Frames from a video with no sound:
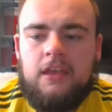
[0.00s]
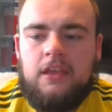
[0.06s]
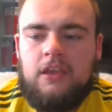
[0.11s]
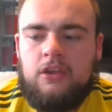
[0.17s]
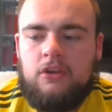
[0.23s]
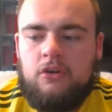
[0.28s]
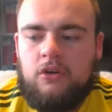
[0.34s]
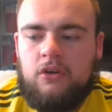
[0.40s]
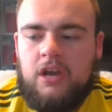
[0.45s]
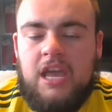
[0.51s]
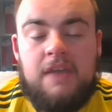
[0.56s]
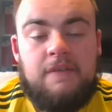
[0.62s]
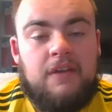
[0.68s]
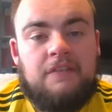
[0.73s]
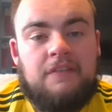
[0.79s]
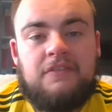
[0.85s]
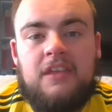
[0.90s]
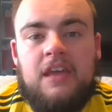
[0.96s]
You know,
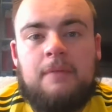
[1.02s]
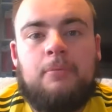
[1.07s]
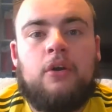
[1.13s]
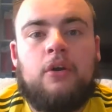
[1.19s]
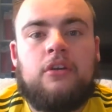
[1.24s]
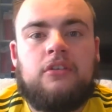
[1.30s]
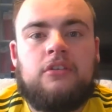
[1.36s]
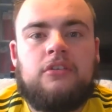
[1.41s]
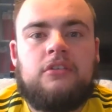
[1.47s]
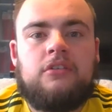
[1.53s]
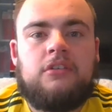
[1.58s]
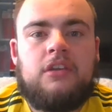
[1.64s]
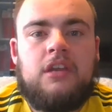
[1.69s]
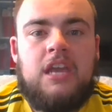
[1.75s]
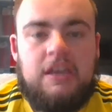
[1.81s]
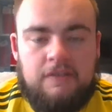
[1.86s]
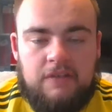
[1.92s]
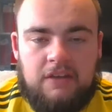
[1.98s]
even after that point
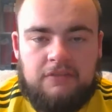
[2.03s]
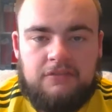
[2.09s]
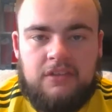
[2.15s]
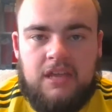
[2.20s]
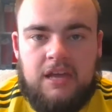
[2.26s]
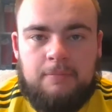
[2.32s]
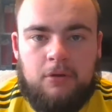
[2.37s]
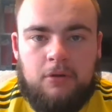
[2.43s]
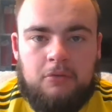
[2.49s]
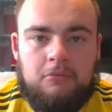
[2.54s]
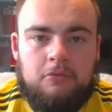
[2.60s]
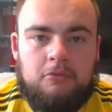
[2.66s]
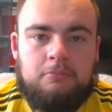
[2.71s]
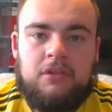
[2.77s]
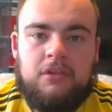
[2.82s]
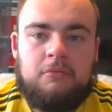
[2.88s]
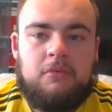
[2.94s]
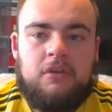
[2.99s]
I thought
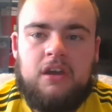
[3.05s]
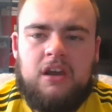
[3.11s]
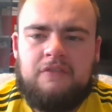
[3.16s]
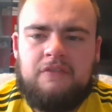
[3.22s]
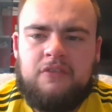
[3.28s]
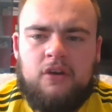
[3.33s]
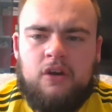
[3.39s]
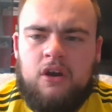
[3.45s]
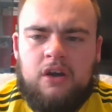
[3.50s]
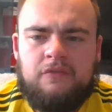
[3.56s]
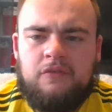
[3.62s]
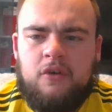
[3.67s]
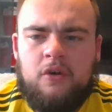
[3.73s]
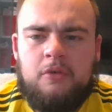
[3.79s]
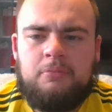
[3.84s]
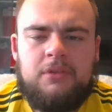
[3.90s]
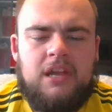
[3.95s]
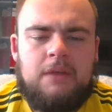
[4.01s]

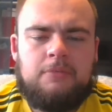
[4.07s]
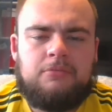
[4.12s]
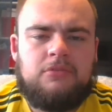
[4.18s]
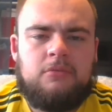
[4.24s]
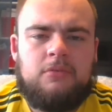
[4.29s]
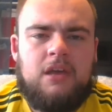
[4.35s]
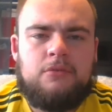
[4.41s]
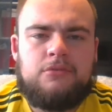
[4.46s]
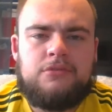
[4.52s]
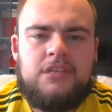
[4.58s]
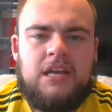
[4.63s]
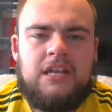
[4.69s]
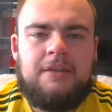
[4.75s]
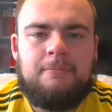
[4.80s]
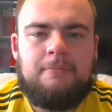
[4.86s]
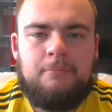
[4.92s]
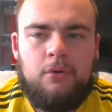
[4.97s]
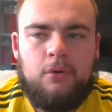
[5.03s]
we played absolutely
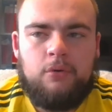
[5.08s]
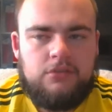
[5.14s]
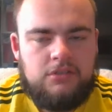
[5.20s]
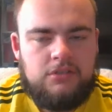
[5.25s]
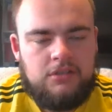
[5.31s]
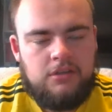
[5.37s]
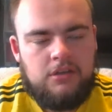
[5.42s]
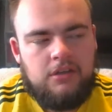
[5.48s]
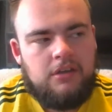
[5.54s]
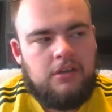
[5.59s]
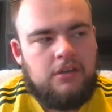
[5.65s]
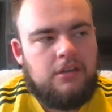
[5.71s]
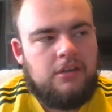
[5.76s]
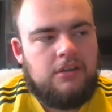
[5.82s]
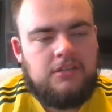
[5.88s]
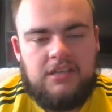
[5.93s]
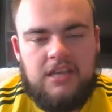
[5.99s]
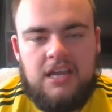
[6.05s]
outstanding. But
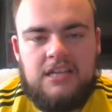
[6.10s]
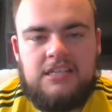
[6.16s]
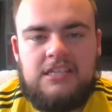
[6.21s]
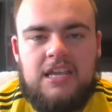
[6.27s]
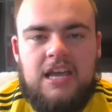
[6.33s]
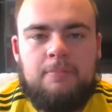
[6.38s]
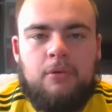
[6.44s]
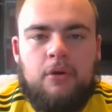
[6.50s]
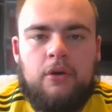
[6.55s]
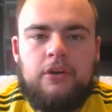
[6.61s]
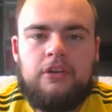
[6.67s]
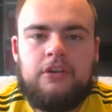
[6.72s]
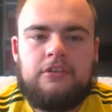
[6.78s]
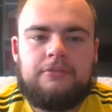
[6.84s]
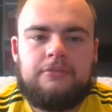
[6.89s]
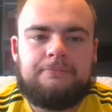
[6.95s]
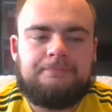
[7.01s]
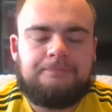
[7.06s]
to get to that
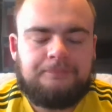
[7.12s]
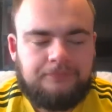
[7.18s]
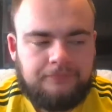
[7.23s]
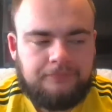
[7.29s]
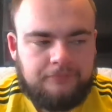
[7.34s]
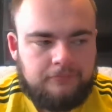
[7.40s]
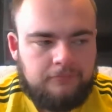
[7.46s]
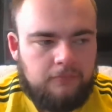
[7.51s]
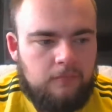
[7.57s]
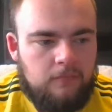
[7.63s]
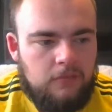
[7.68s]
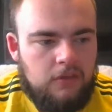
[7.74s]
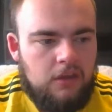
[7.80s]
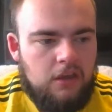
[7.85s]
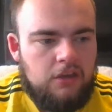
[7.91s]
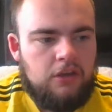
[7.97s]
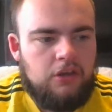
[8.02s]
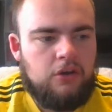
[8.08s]
point,
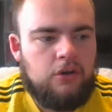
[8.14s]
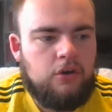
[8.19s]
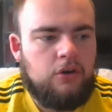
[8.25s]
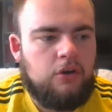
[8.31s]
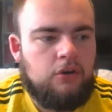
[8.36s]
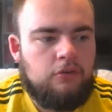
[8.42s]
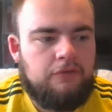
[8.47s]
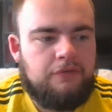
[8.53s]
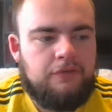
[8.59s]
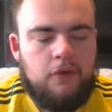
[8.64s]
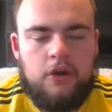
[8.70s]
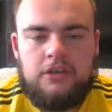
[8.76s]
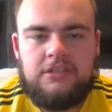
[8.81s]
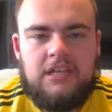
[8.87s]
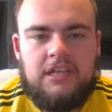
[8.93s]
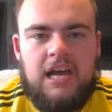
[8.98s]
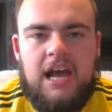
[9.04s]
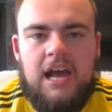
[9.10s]
you know,
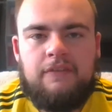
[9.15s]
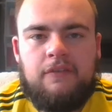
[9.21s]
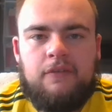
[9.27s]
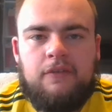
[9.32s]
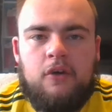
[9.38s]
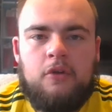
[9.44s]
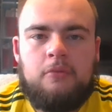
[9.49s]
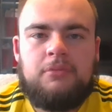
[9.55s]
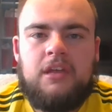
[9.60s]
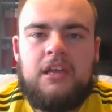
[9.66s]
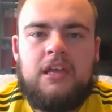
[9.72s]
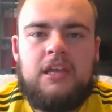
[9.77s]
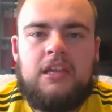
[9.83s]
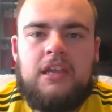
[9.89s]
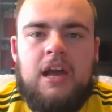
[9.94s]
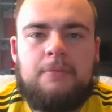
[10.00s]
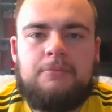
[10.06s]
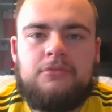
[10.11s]
first half I thought we
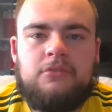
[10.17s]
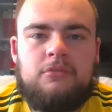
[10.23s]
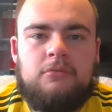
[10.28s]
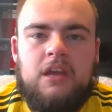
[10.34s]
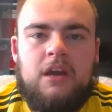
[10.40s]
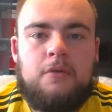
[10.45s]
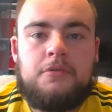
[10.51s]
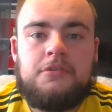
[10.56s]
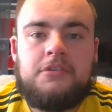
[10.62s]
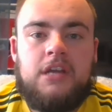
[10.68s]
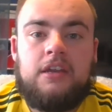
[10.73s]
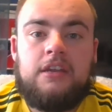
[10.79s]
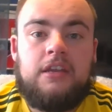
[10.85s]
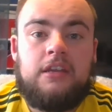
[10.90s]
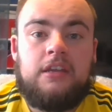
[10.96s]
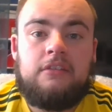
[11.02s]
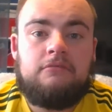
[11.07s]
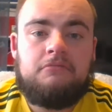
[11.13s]
played absolutely
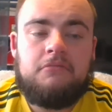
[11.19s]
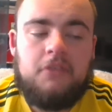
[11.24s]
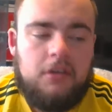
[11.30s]
outstanding.